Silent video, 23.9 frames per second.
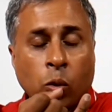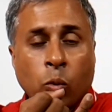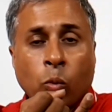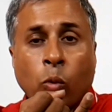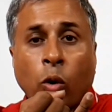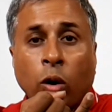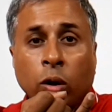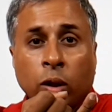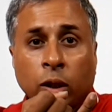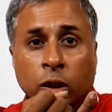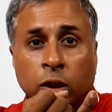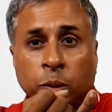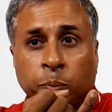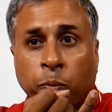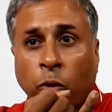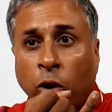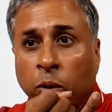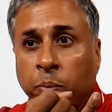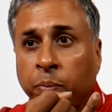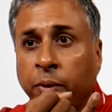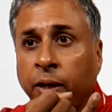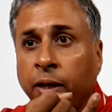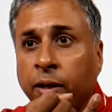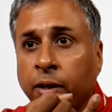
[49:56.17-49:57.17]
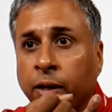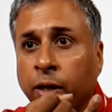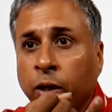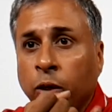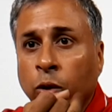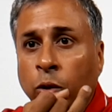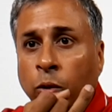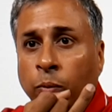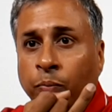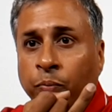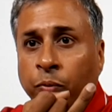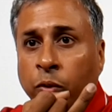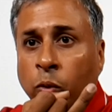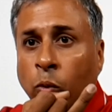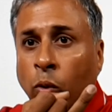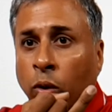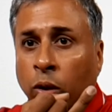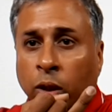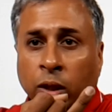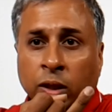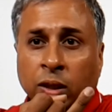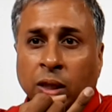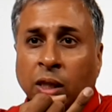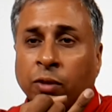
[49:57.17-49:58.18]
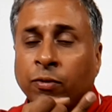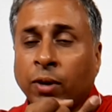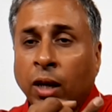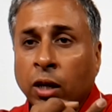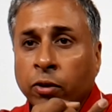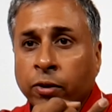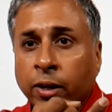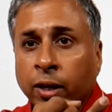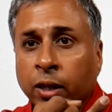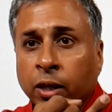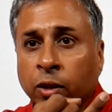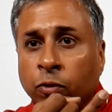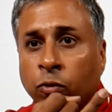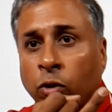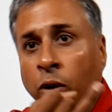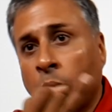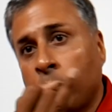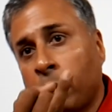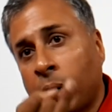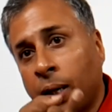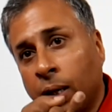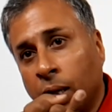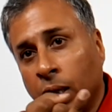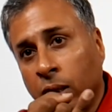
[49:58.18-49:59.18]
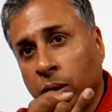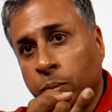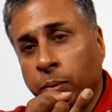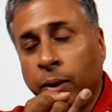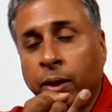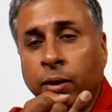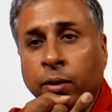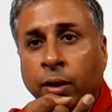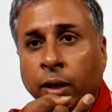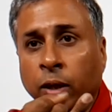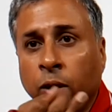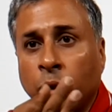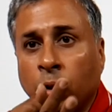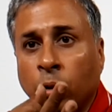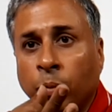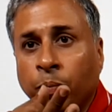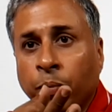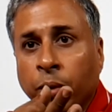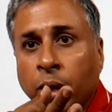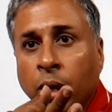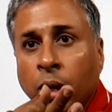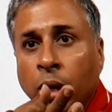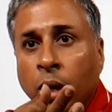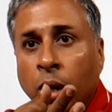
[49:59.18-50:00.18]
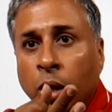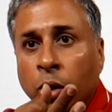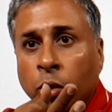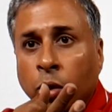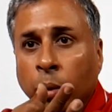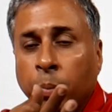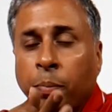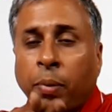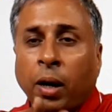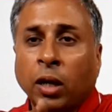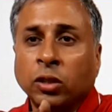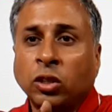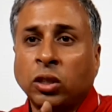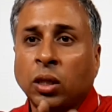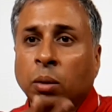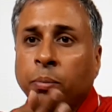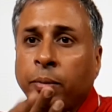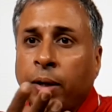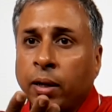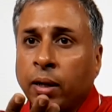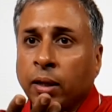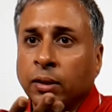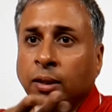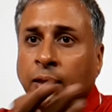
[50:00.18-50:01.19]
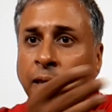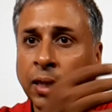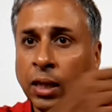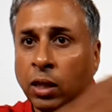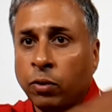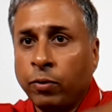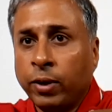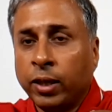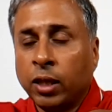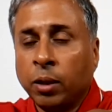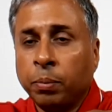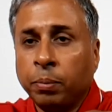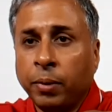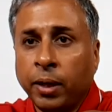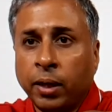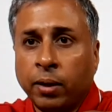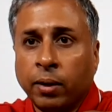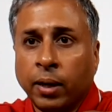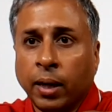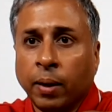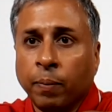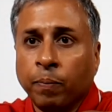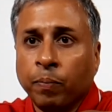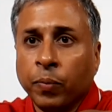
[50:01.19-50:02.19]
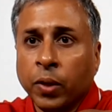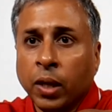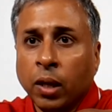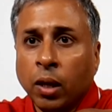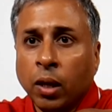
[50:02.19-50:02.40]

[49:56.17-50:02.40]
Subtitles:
What does spot metering do? What does evaluative or matrix metering do? Your partial metering, center weighted metering.